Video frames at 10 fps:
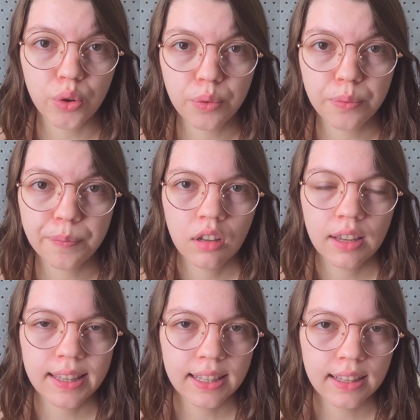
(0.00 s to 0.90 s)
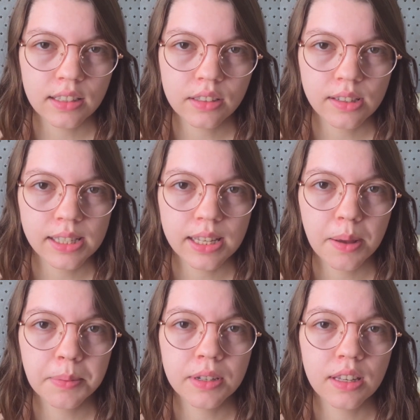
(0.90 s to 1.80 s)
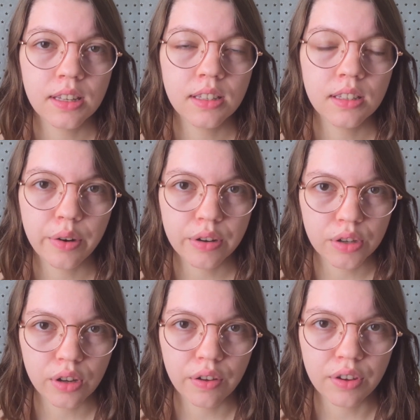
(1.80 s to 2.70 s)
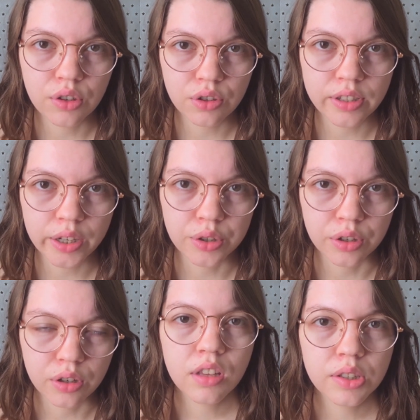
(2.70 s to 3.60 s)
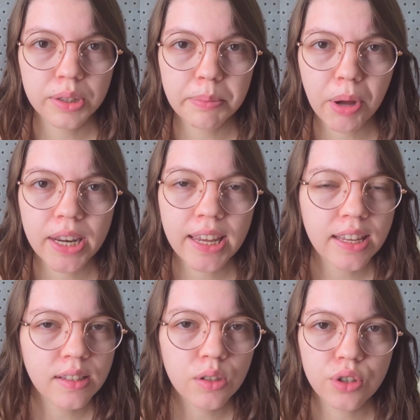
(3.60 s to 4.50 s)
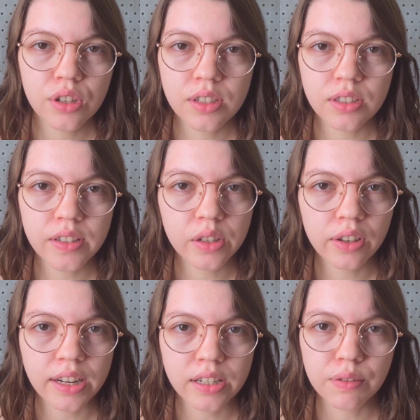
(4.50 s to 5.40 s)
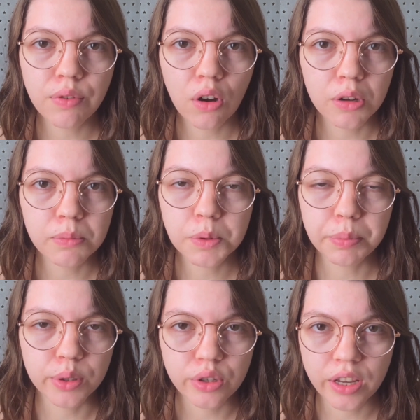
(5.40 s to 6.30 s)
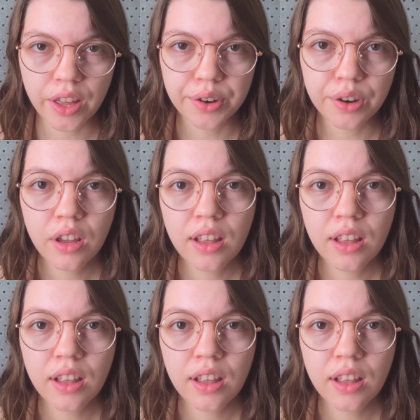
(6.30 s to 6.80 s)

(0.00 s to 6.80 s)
you. And the last concept is areas of intersection. So the body isn't just disconnected volumes put together.